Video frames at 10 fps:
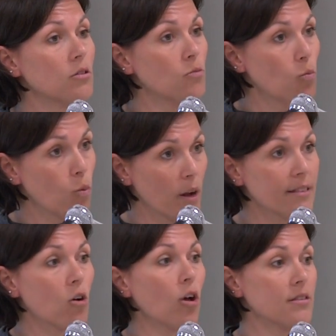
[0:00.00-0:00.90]

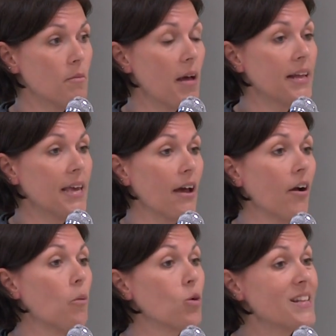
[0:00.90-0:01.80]
went on to
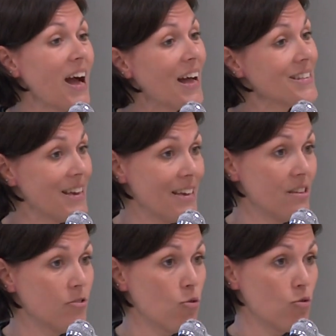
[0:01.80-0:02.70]
Medicare and were not
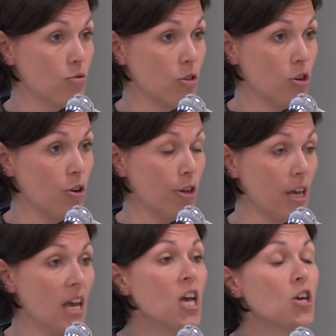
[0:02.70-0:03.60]
taking Social
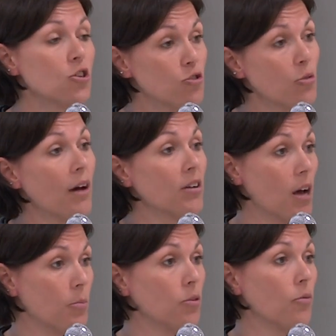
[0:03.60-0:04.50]
Security, you do have a
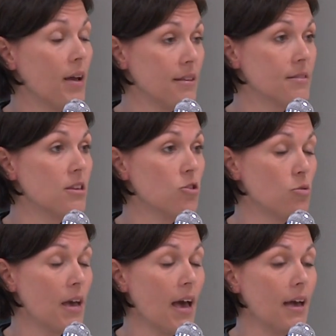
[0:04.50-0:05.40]
couple of ways that you
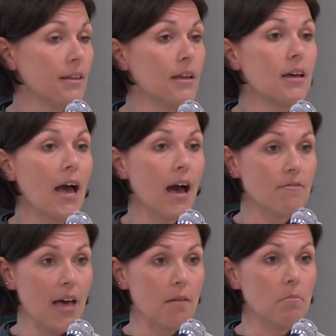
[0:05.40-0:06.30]
can have
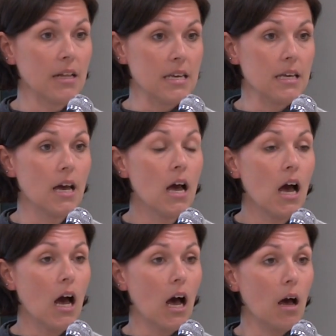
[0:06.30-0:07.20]
that money
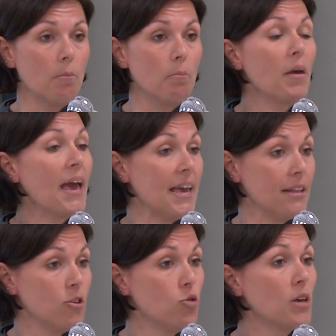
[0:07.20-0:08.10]

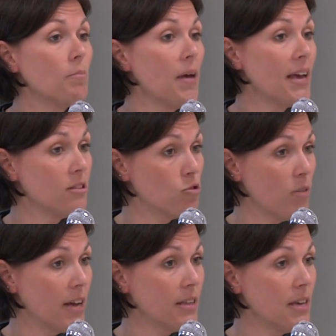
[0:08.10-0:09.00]
paid. You can pay it
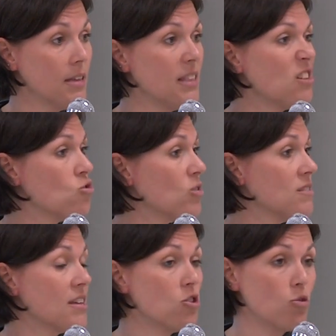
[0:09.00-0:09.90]
directly. They usually
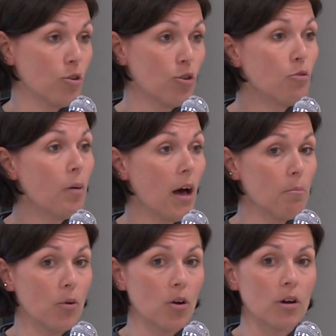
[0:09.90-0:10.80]
send you a coupon
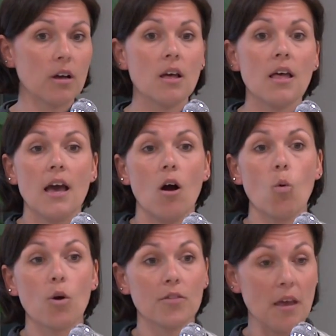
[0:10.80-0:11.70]
book,
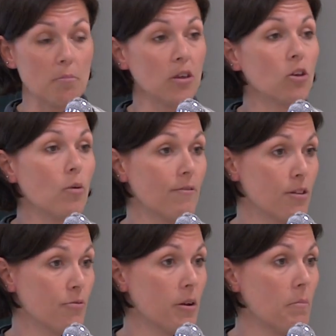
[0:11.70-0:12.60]
or they bill you every
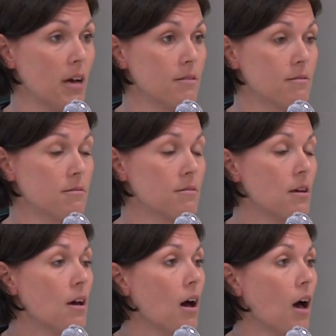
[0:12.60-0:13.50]
3 months,
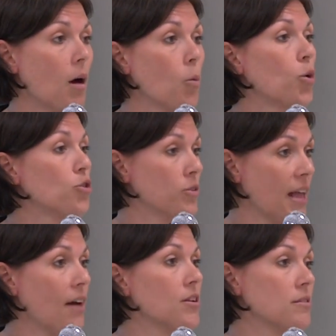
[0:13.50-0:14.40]
or you can
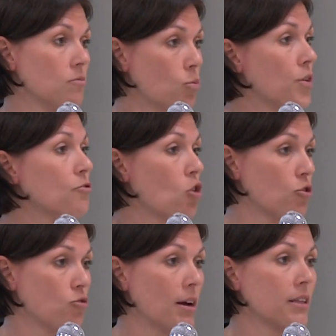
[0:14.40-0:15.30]
have it
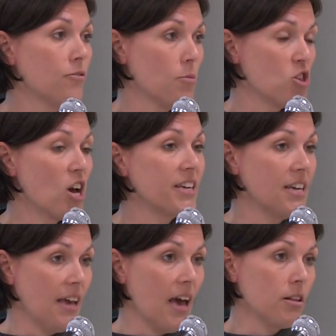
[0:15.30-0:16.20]
withdrawn directly from a
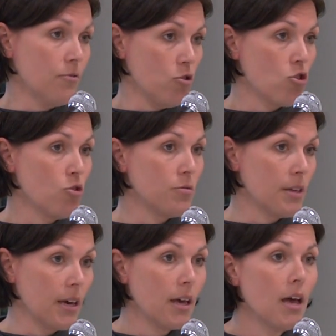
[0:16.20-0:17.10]
checking account of your
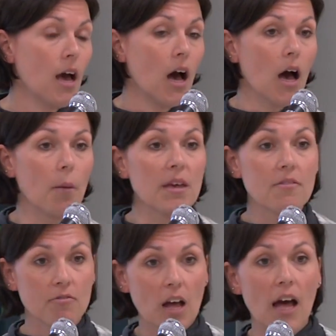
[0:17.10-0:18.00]
choosing.
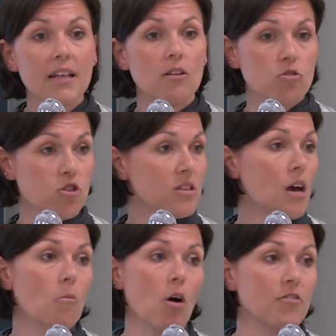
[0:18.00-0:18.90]
If not, it'll just
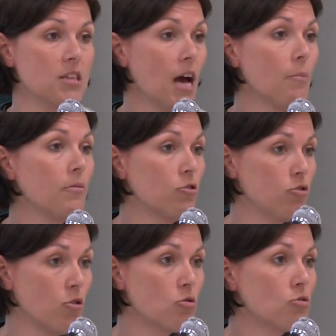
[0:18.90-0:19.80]
come off the top of your
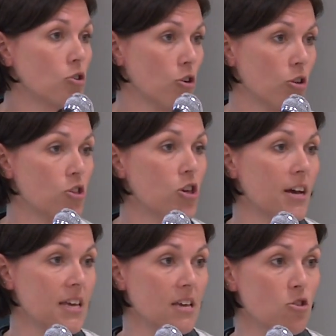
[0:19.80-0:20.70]
Social Security
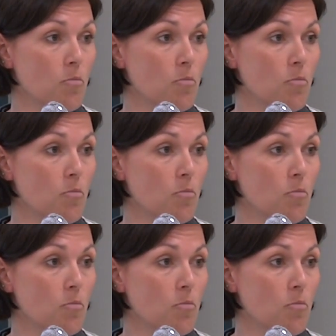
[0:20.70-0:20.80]
check each